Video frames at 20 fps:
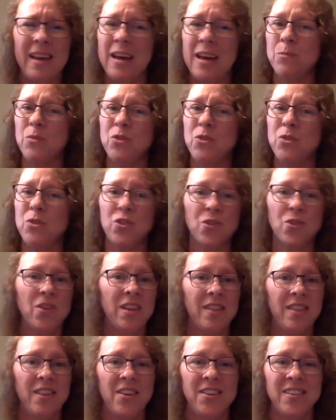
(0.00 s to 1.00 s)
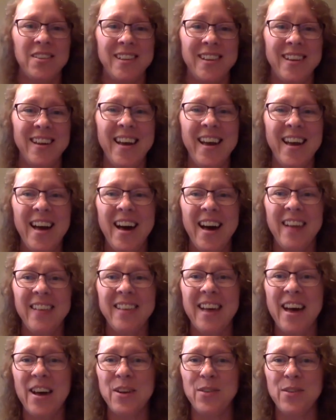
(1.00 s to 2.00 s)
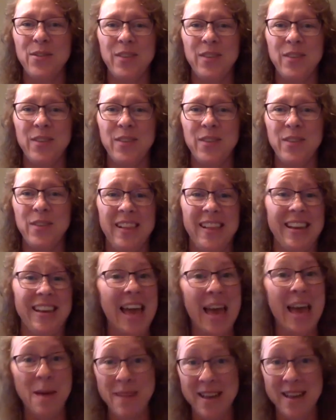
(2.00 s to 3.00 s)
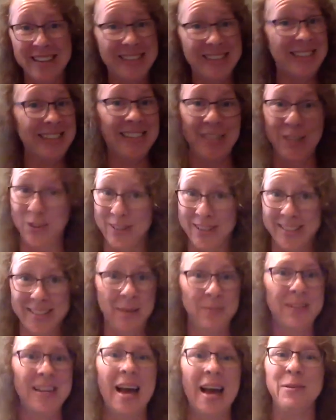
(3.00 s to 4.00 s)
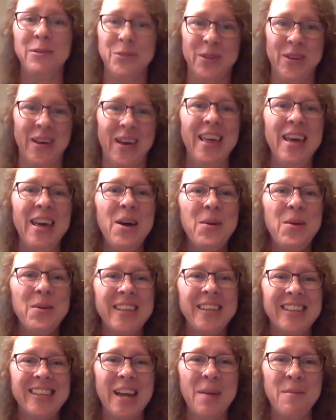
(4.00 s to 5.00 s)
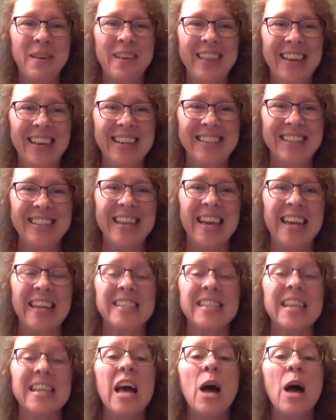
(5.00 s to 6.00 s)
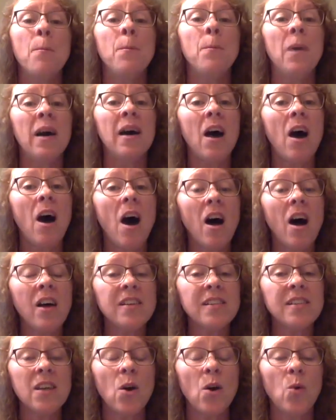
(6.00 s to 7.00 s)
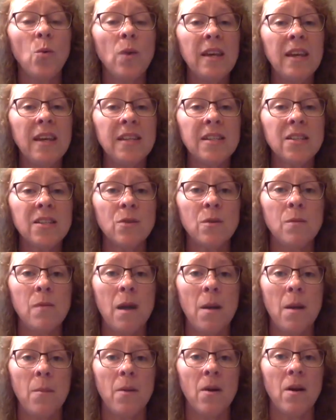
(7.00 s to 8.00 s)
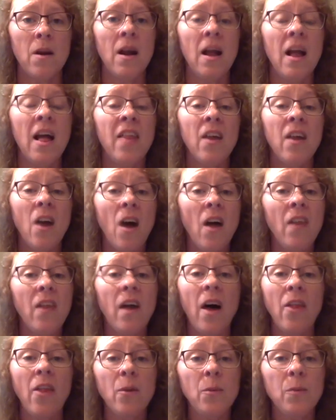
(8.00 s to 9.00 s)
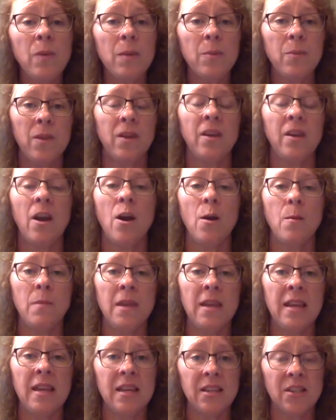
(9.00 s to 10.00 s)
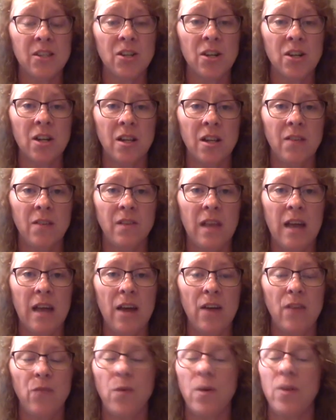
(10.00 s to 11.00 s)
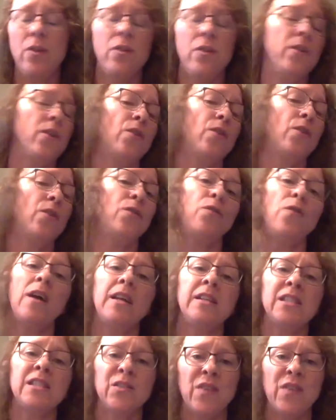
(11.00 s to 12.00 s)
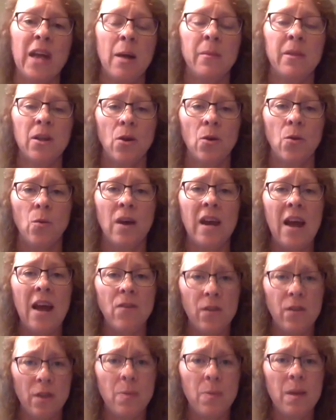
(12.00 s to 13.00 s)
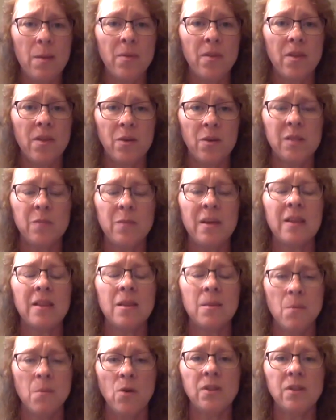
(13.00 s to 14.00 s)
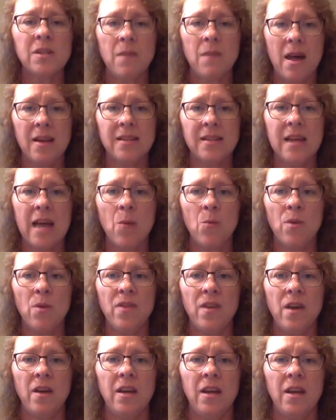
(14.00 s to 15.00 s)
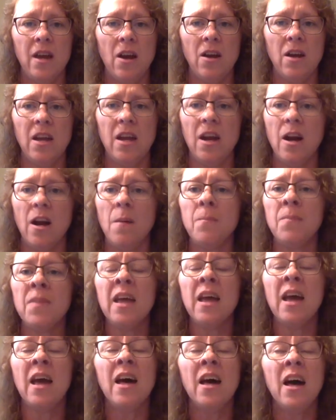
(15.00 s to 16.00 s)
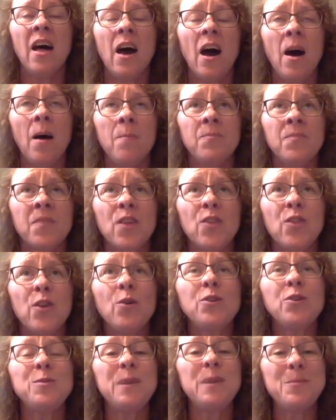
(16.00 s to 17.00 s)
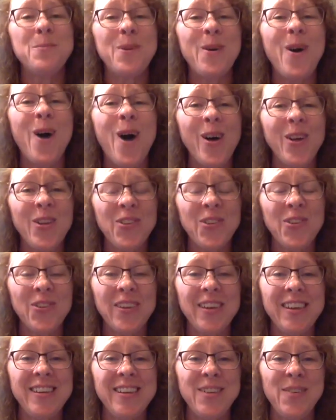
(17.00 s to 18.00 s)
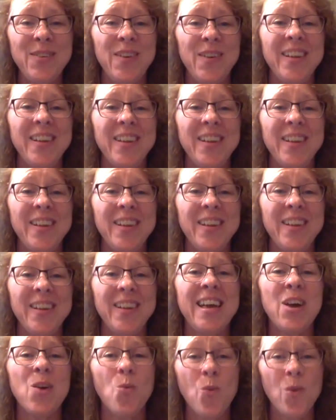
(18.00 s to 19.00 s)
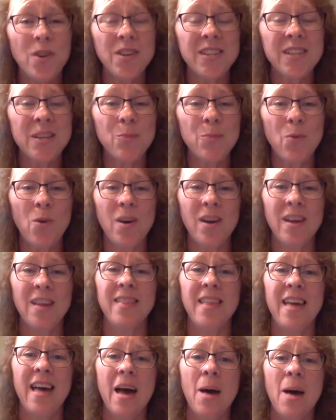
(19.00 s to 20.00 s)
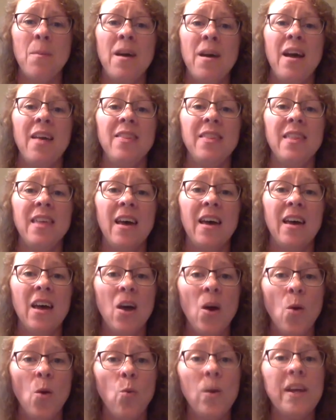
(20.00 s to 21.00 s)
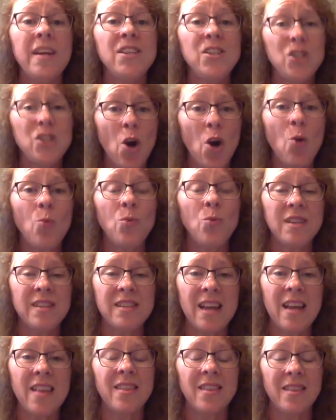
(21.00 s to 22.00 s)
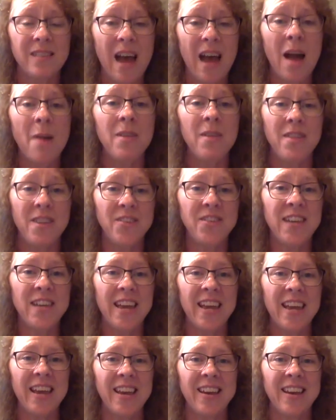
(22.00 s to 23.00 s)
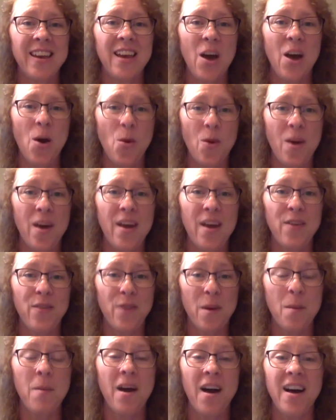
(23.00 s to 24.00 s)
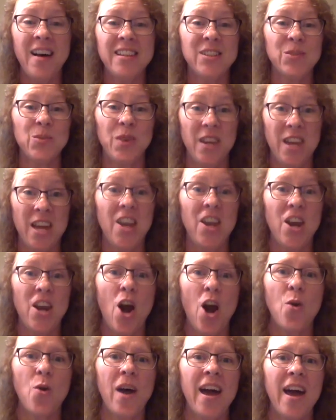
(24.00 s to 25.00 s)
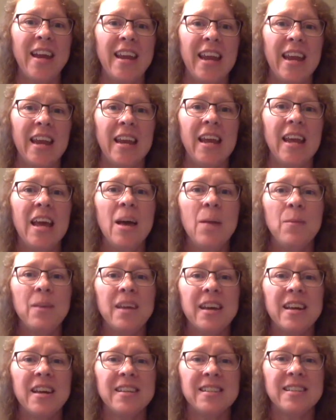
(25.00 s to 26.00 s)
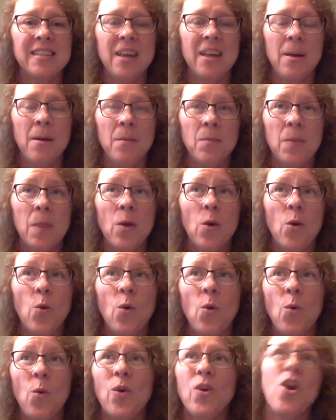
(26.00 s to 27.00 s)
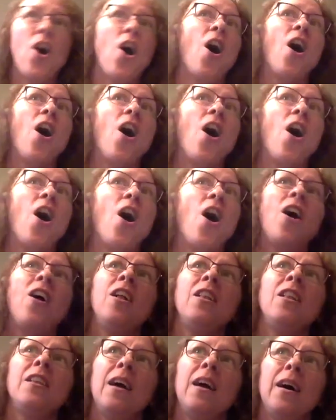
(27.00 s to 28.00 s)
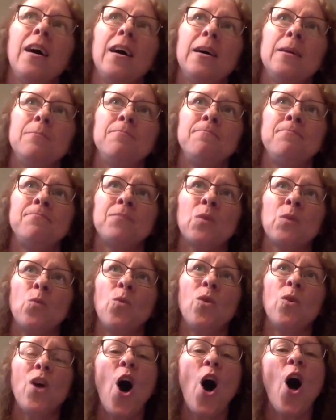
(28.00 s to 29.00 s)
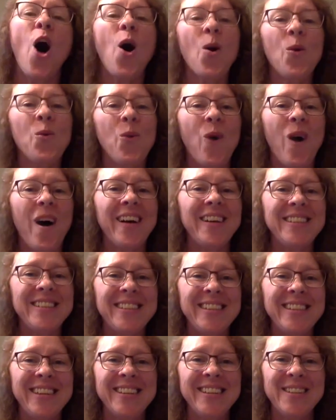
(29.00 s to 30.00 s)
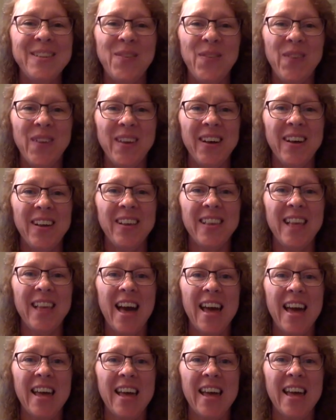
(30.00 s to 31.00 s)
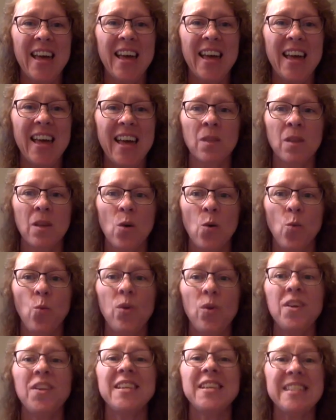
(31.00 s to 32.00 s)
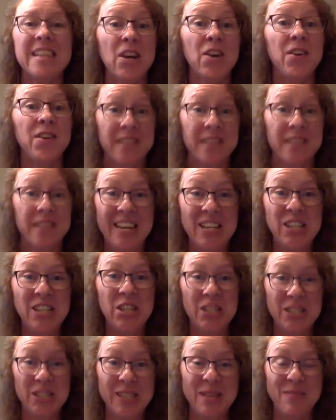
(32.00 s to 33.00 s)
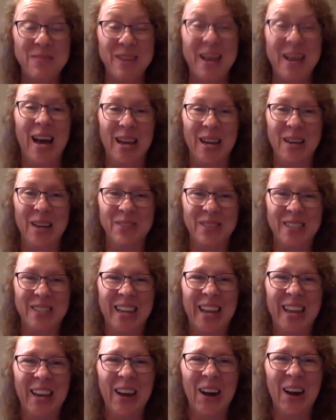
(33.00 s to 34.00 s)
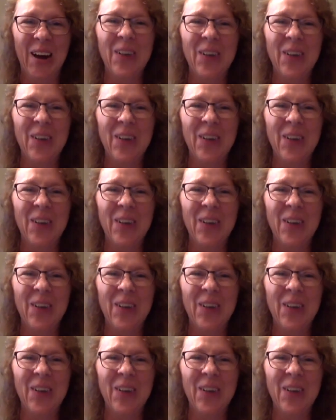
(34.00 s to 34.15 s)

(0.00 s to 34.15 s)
I'm sure that there's a lot of like amen sisters sometimes with some of these things. But also we need to remember that all the other people in our immediate circle of life, whether they're friends, family, or whatever, the people that we're spending the most amount of time with in our year, those people also need to feel like we're supporting them, and that we don't resent the time that they're taking away from us in our writing, because we're all wanting to feel like we're the center of somebody's attention sometimes.